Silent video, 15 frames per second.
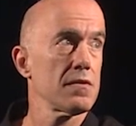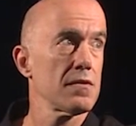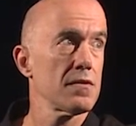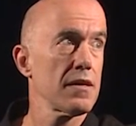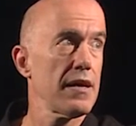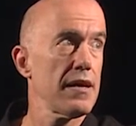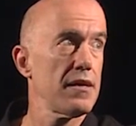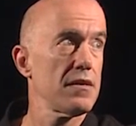
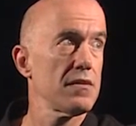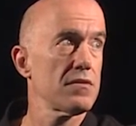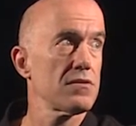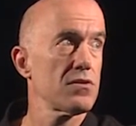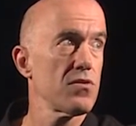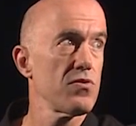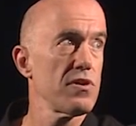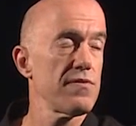Okay,
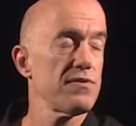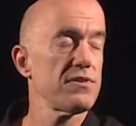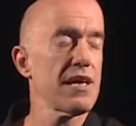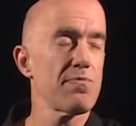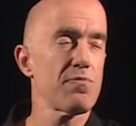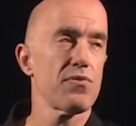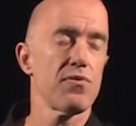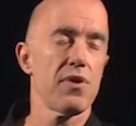so we've
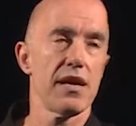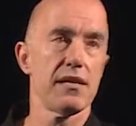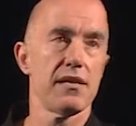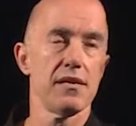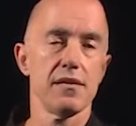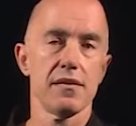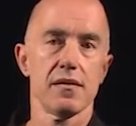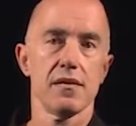
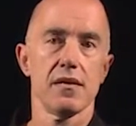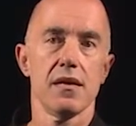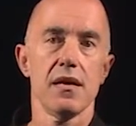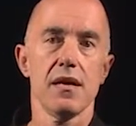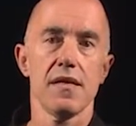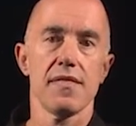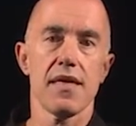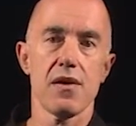separated.
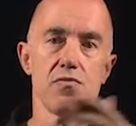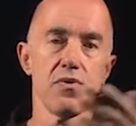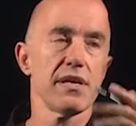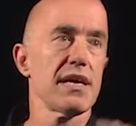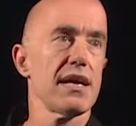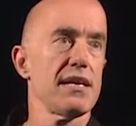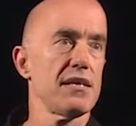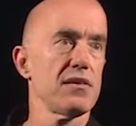Then we
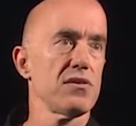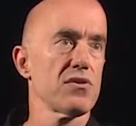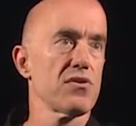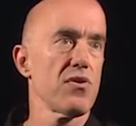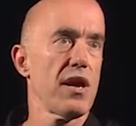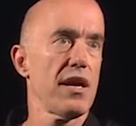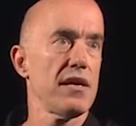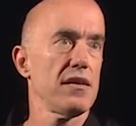can
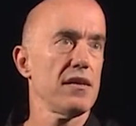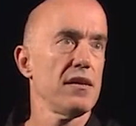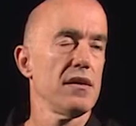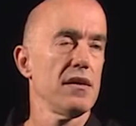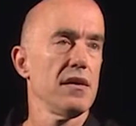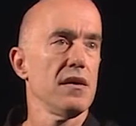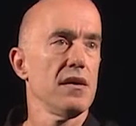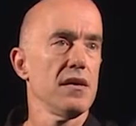integrate.
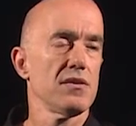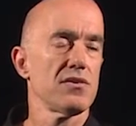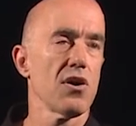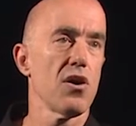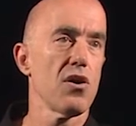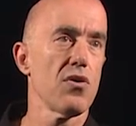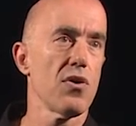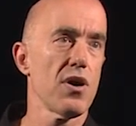
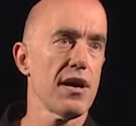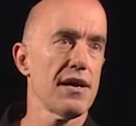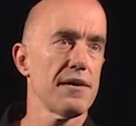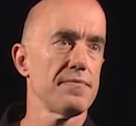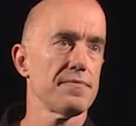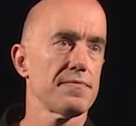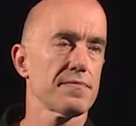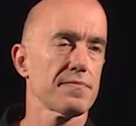So
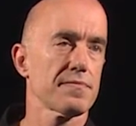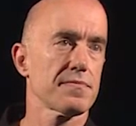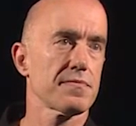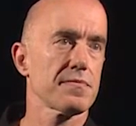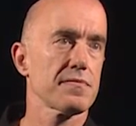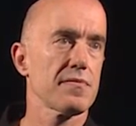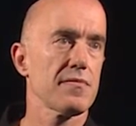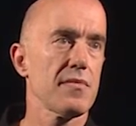um,
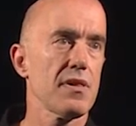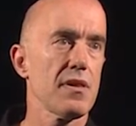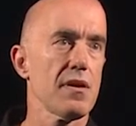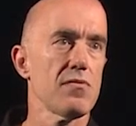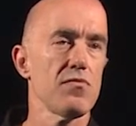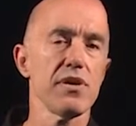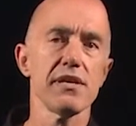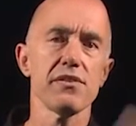
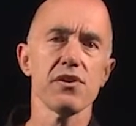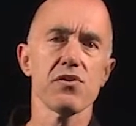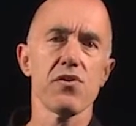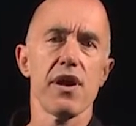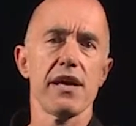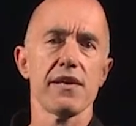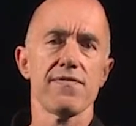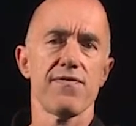we
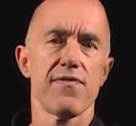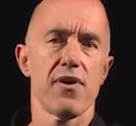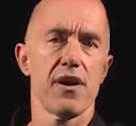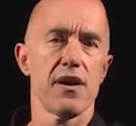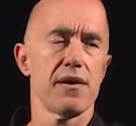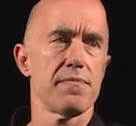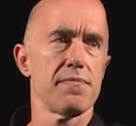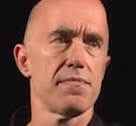integrate
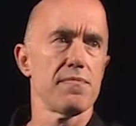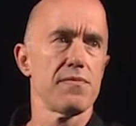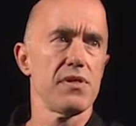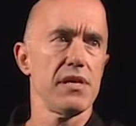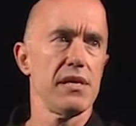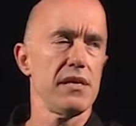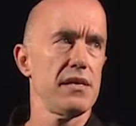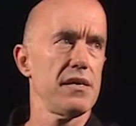from
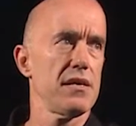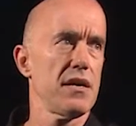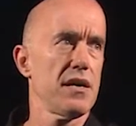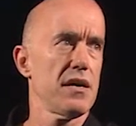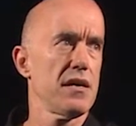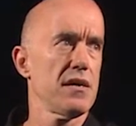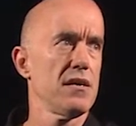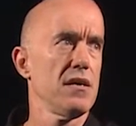the
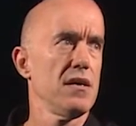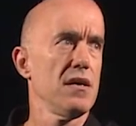uh,